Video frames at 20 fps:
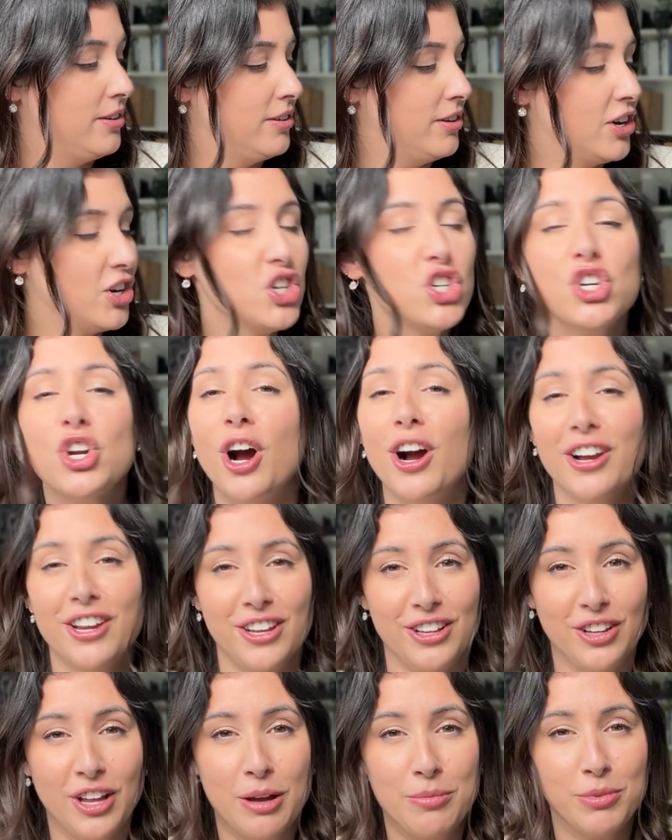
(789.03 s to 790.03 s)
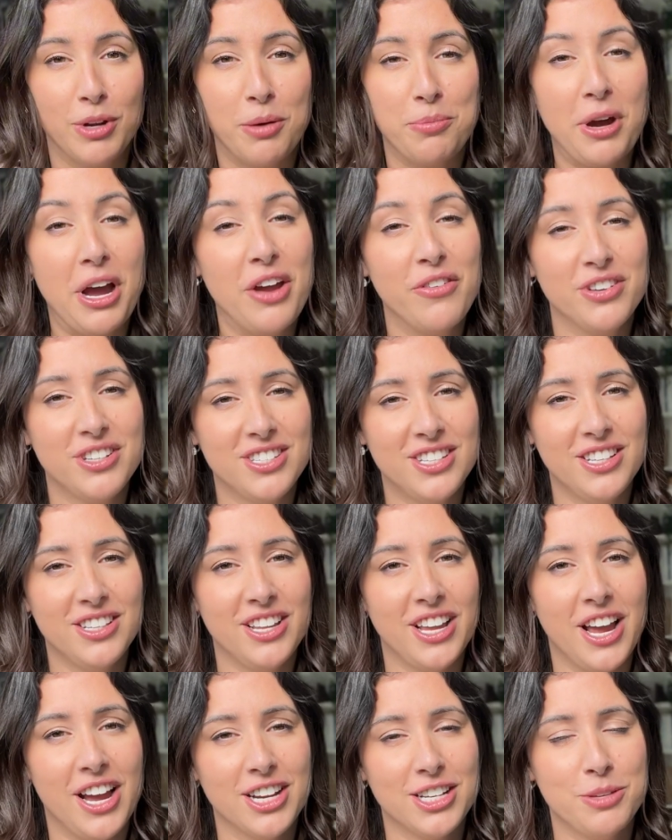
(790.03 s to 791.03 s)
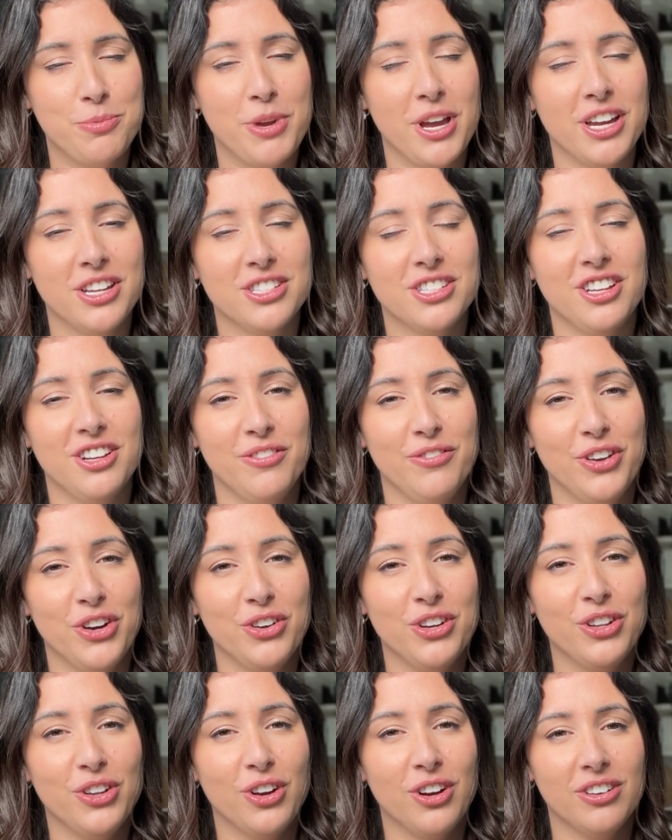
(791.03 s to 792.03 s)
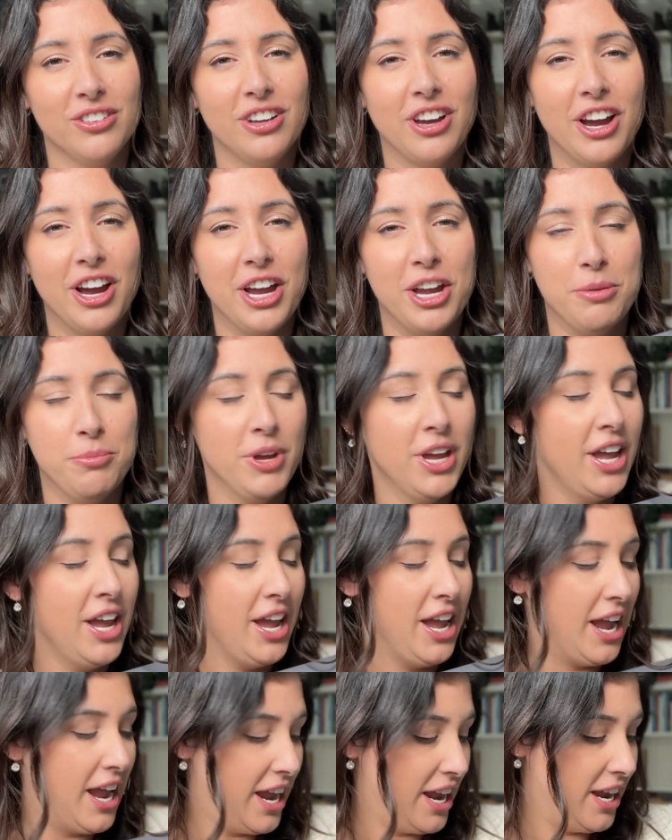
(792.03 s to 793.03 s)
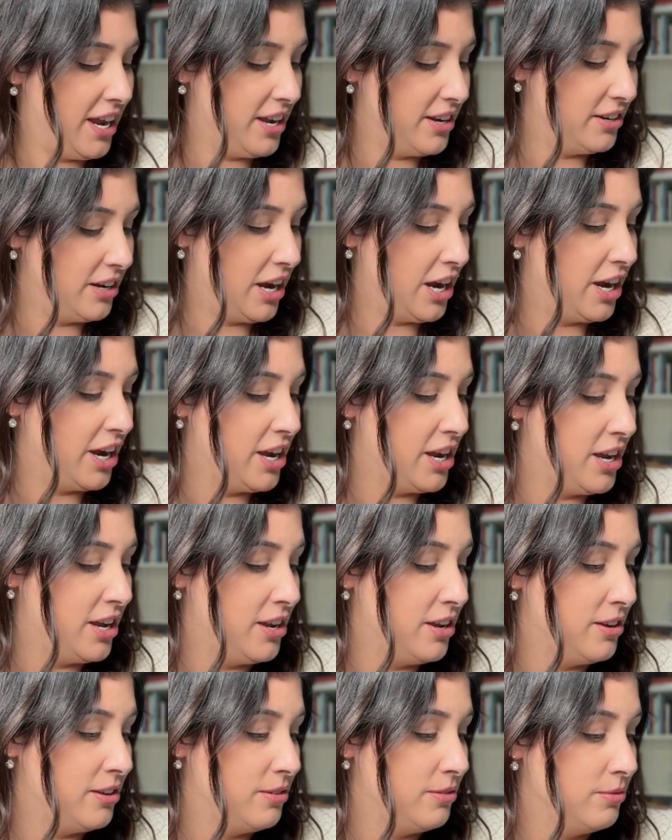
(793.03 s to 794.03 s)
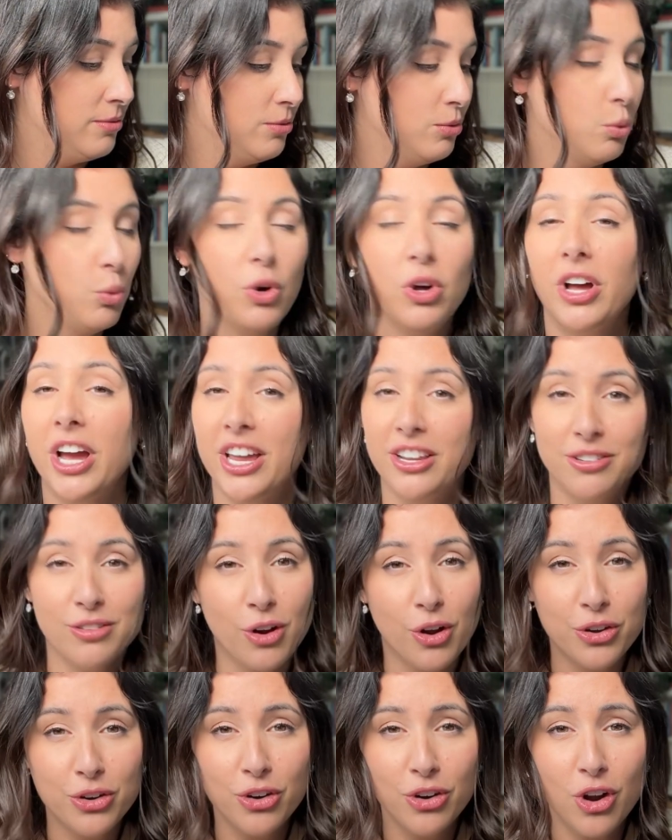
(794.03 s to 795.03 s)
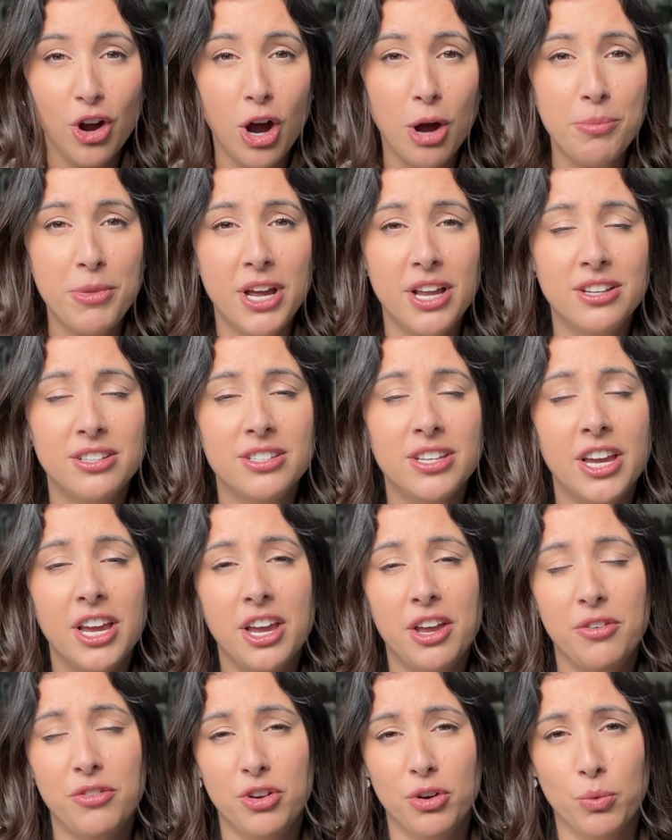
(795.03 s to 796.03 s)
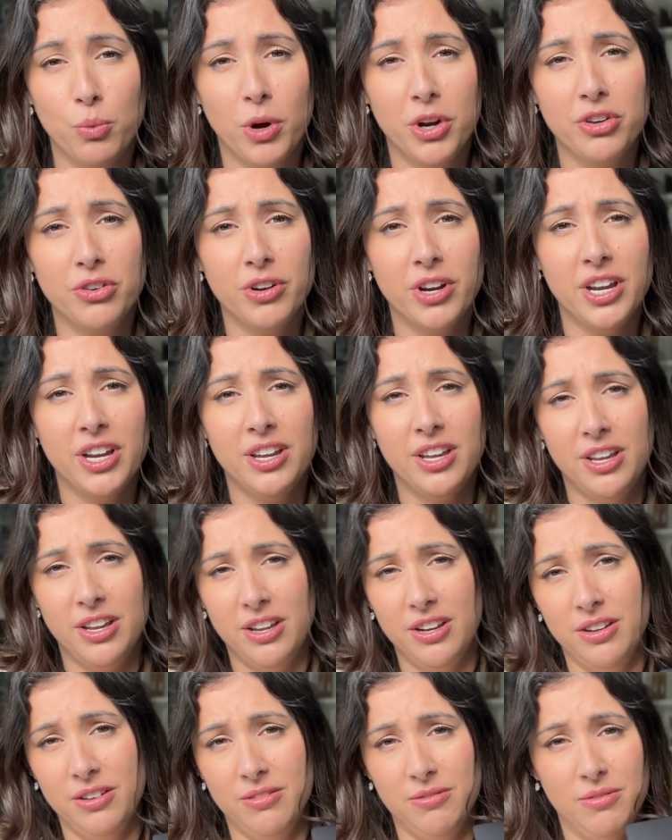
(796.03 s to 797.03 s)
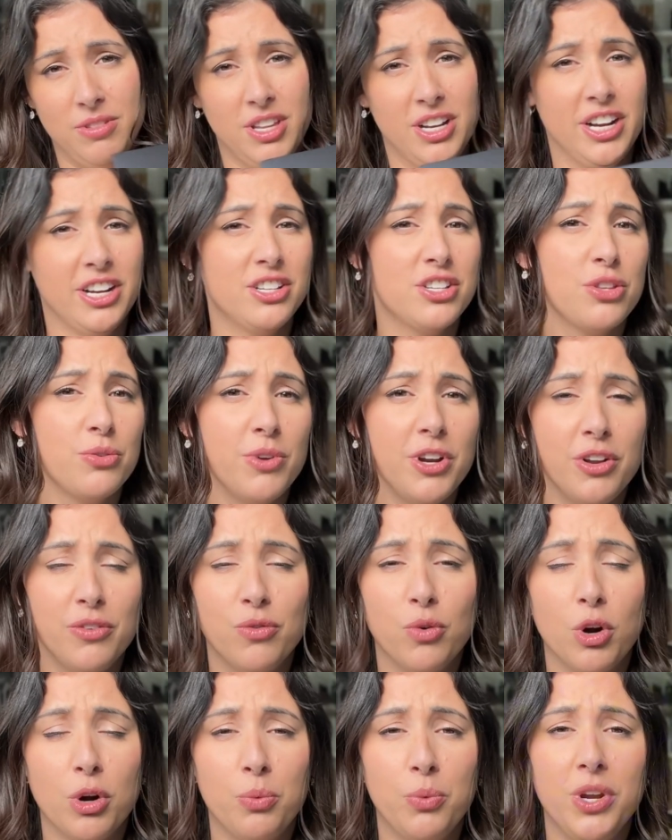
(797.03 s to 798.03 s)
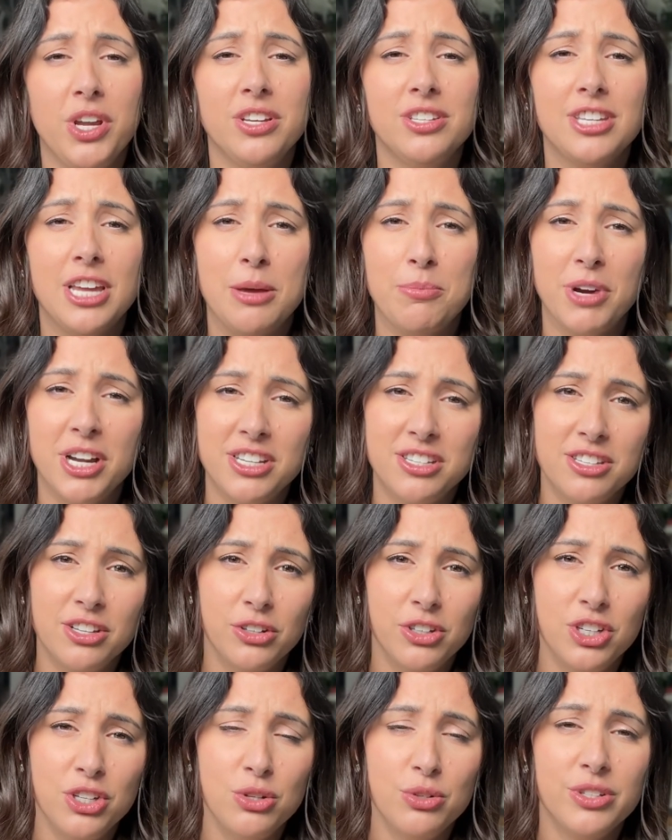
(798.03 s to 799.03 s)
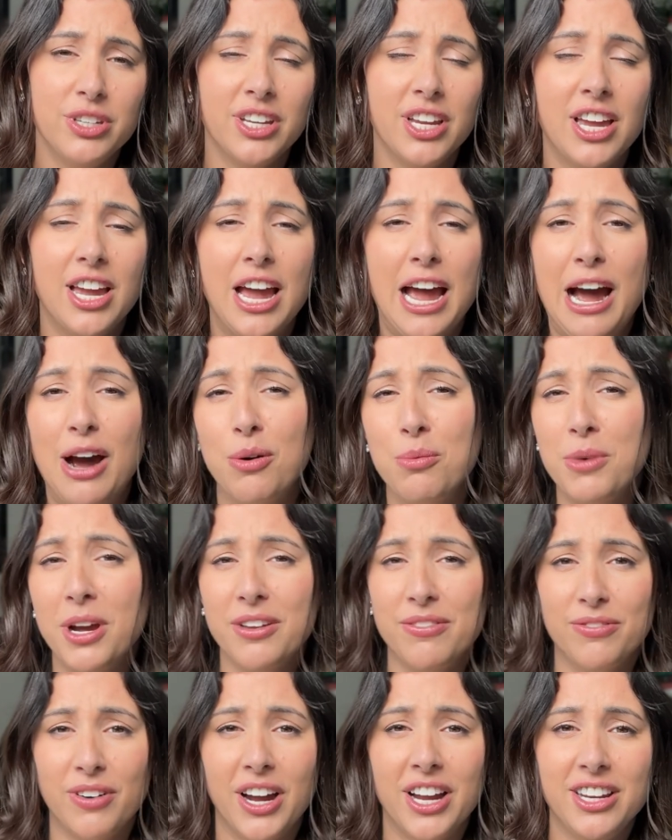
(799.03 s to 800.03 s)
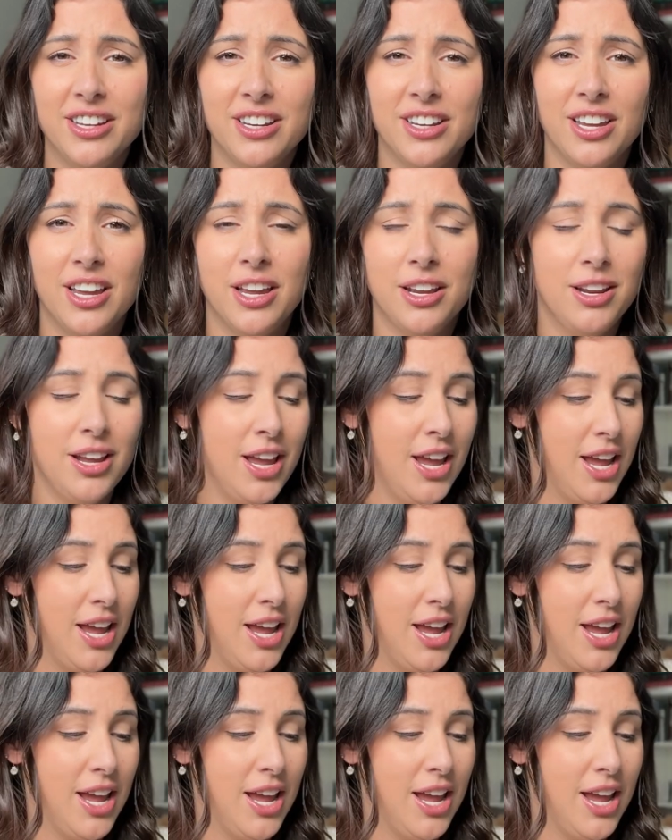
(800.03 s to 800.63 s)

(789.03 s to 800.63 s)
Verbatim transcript: a shocking laptop. I haven't seen the X P S in a very long time, and I will answer all your comments. If you're wondering in the next three to four weeks, am I still using it? How am I finding it?